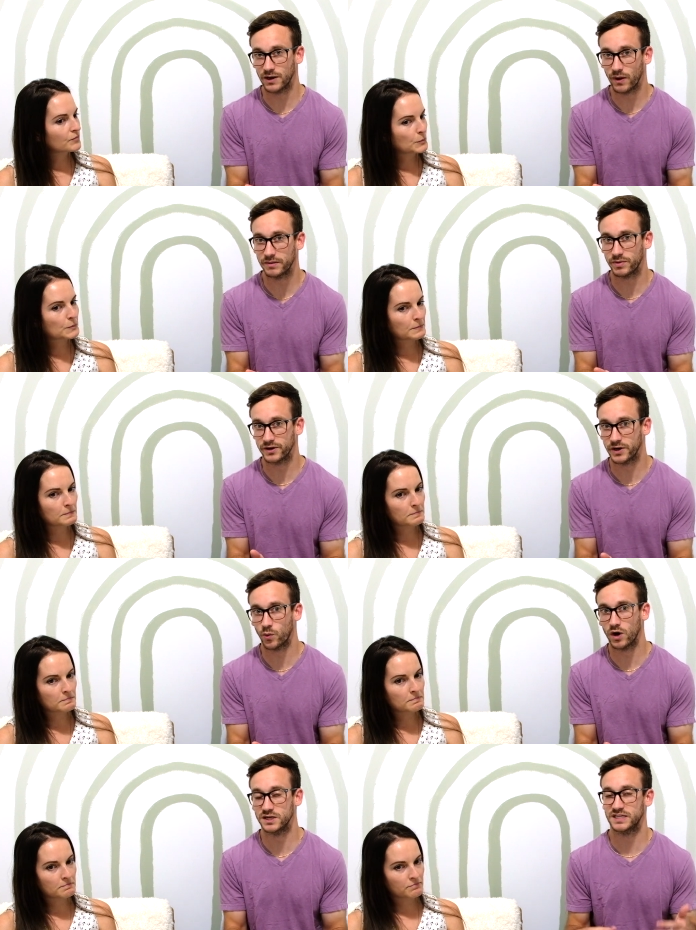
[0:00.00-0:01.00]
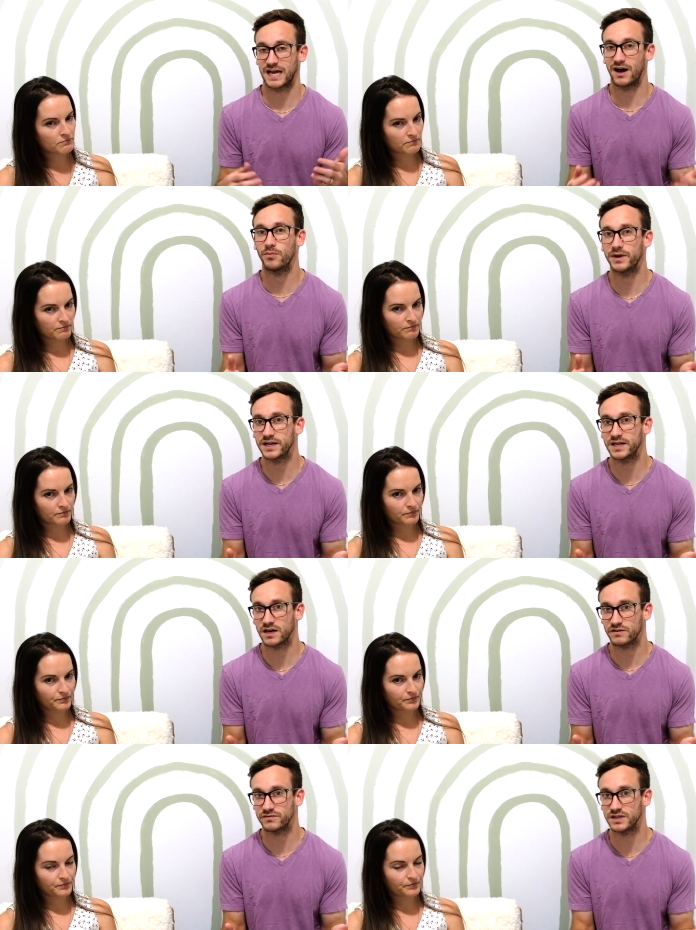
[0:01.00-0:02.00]
Speaker 1: wait period was. How many
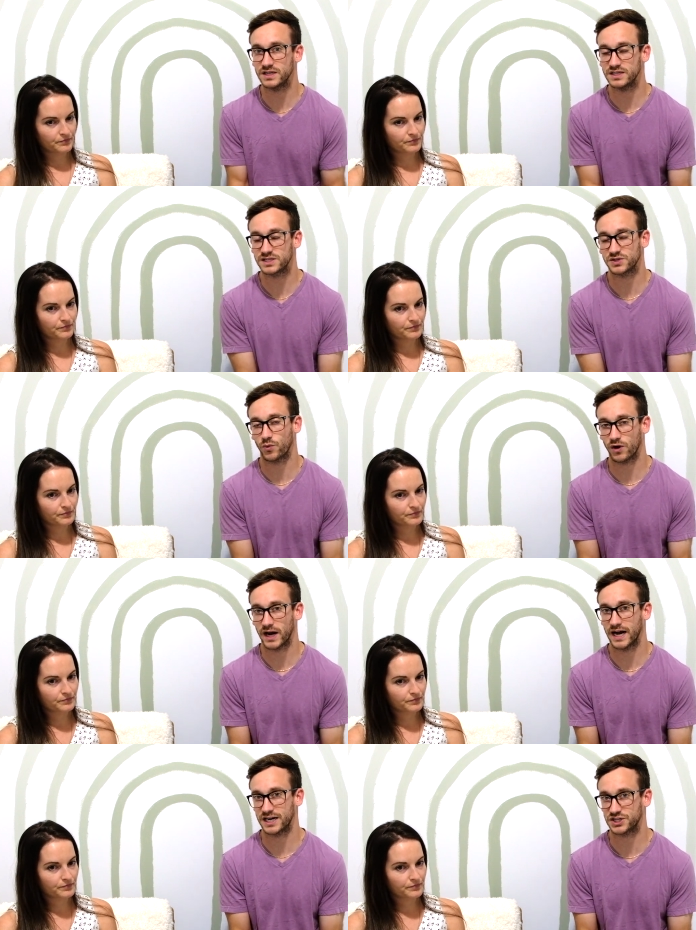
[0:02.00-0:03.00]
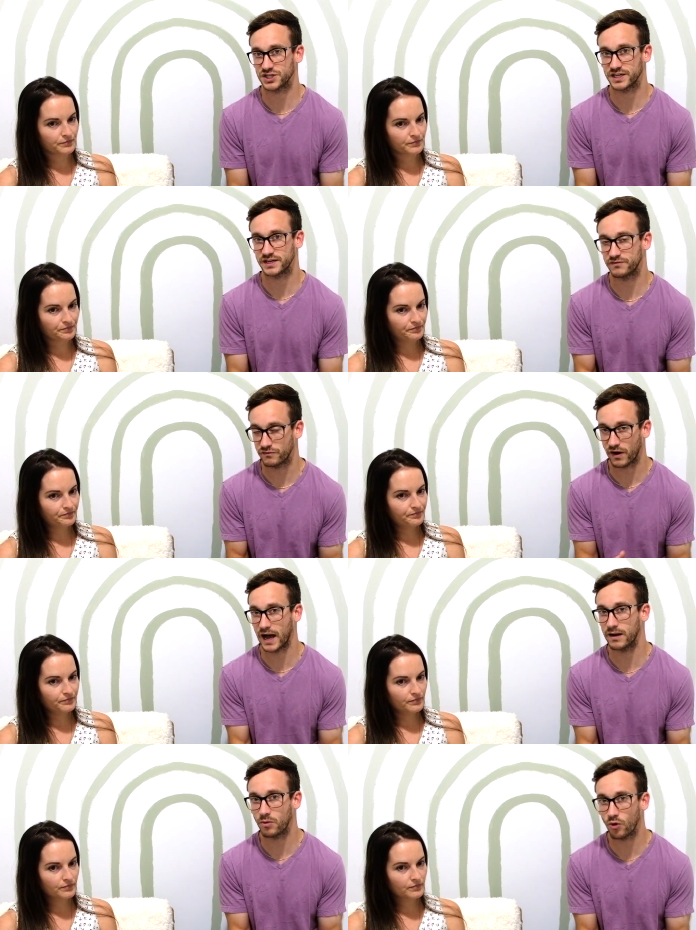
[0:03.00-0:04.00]
of these were actually
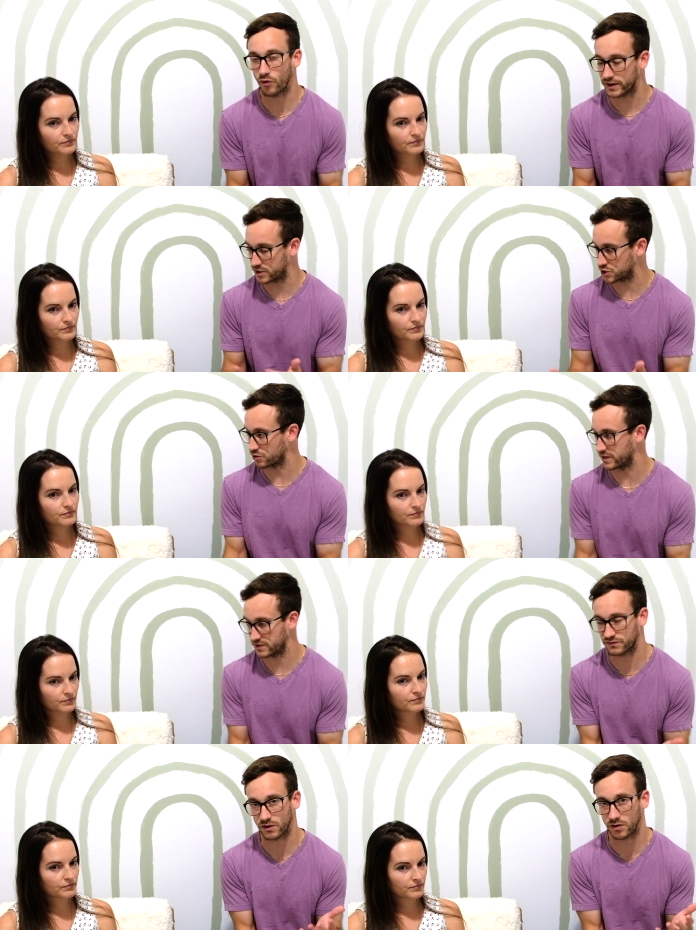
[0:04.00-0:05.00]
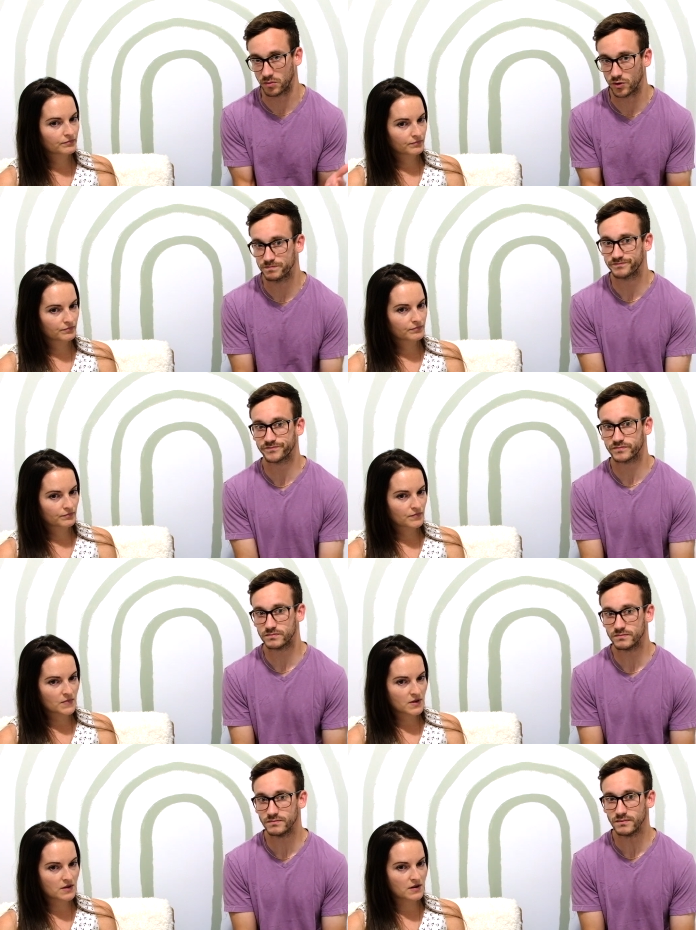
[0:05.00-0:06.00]
viable and transferable?
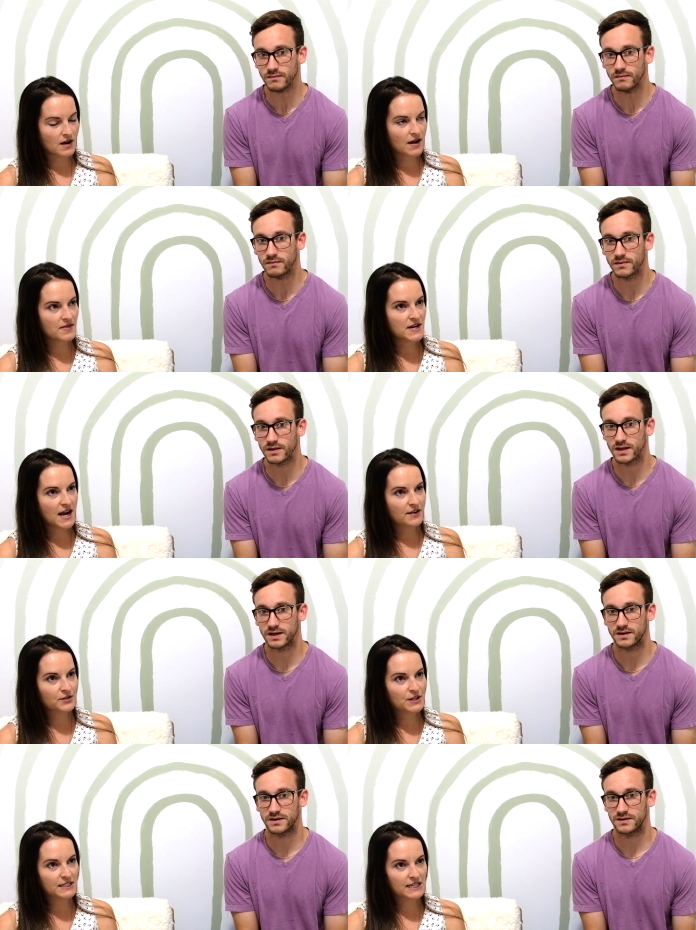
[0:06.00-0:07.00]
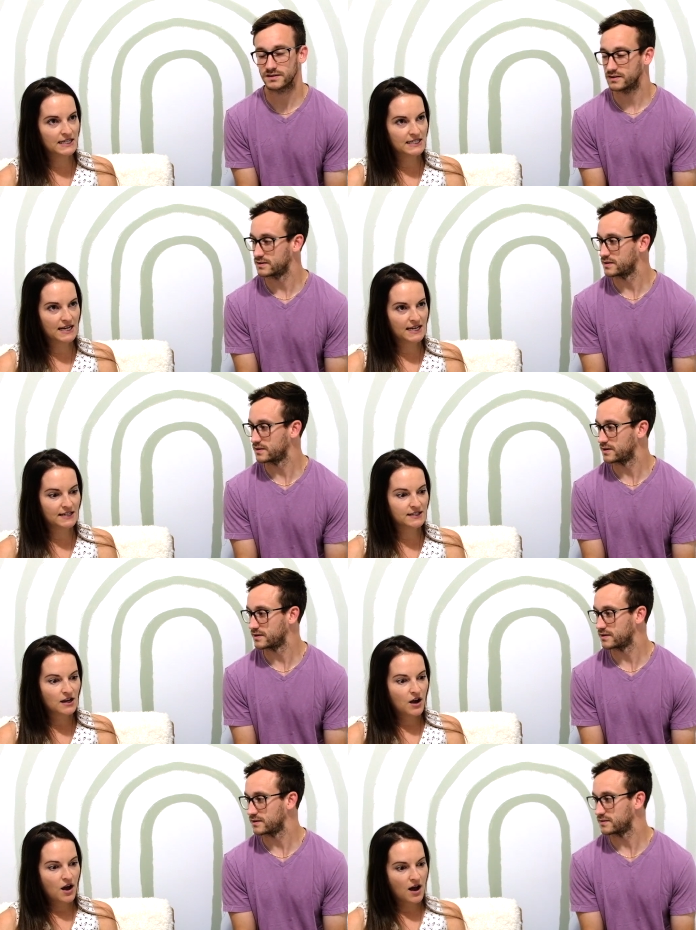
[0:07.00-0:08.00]
Speaker 2: Yeah, and then after the 10 days,
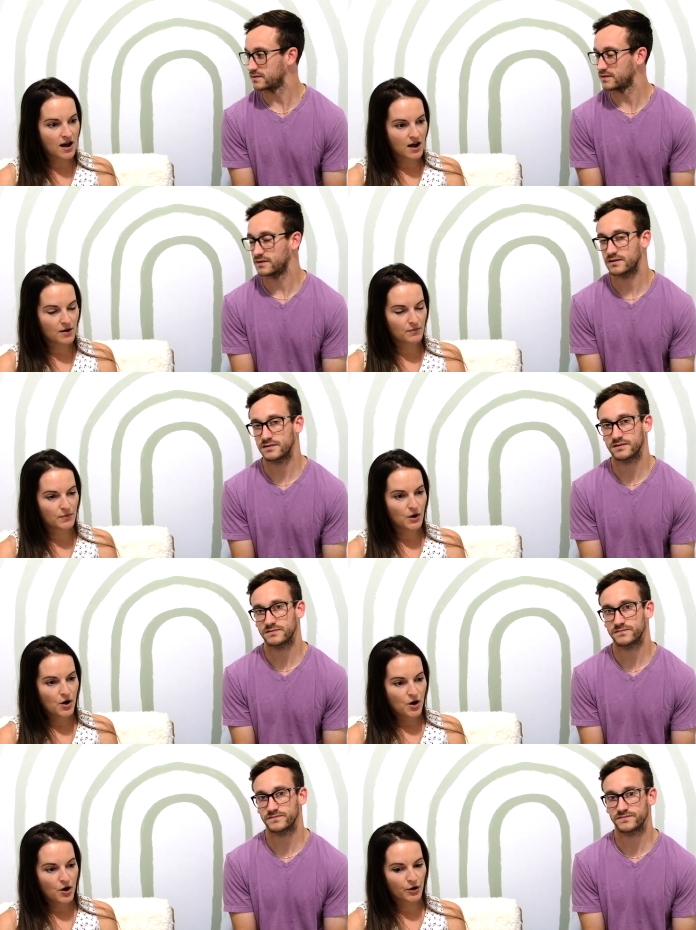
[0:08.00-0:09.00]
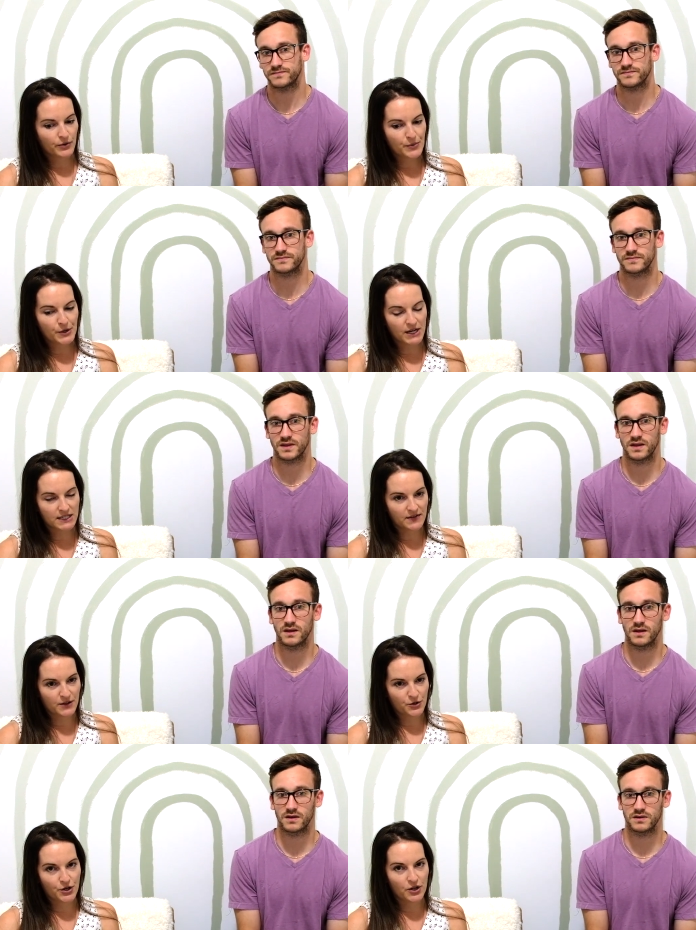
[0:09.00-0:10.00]
our reproductive
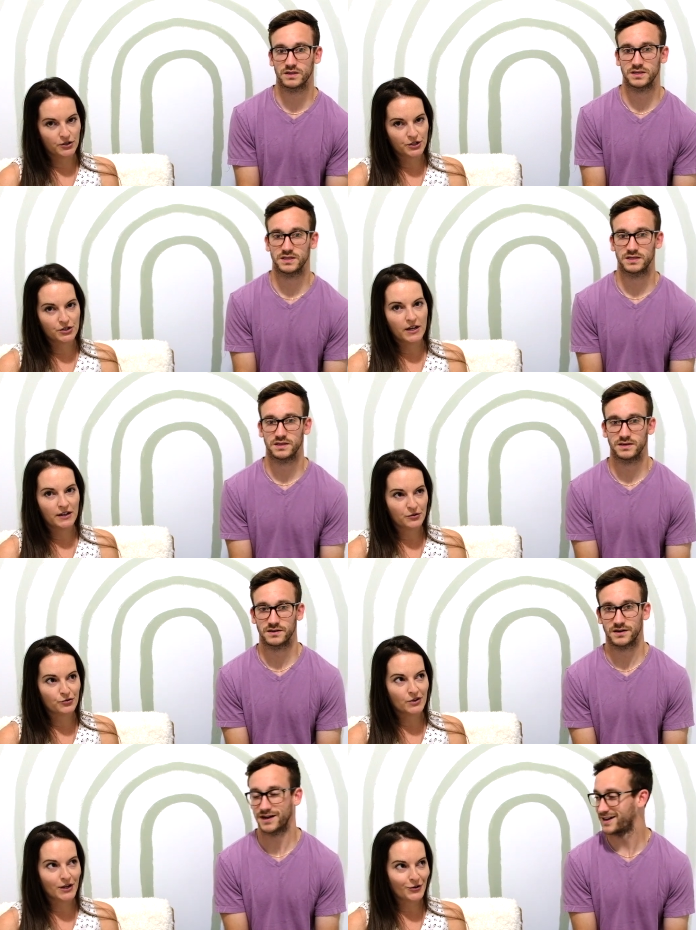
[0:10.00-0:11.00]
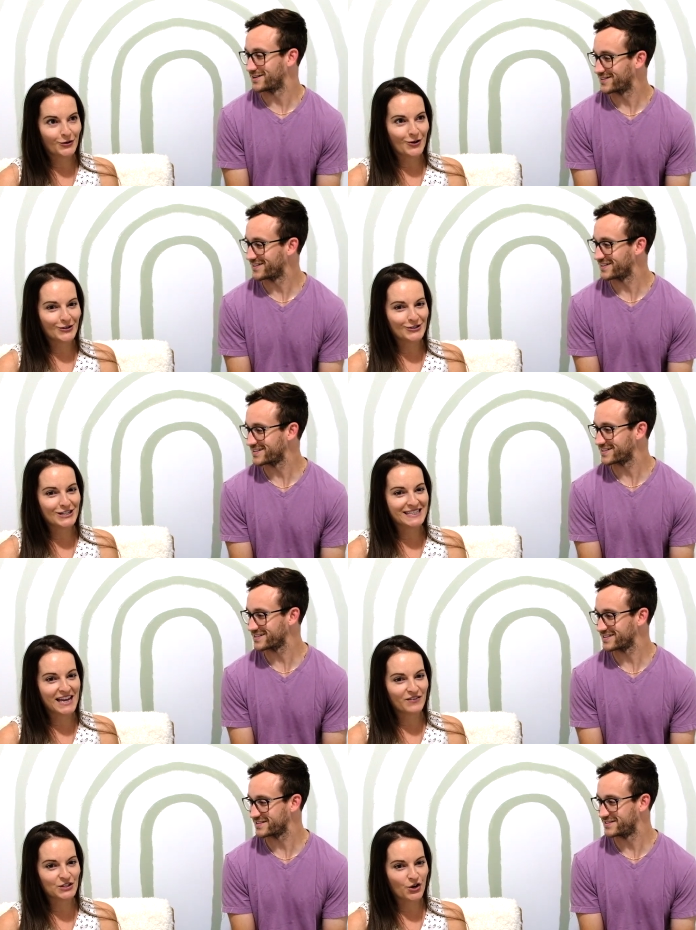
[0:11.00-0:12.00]
endocrinologist gave us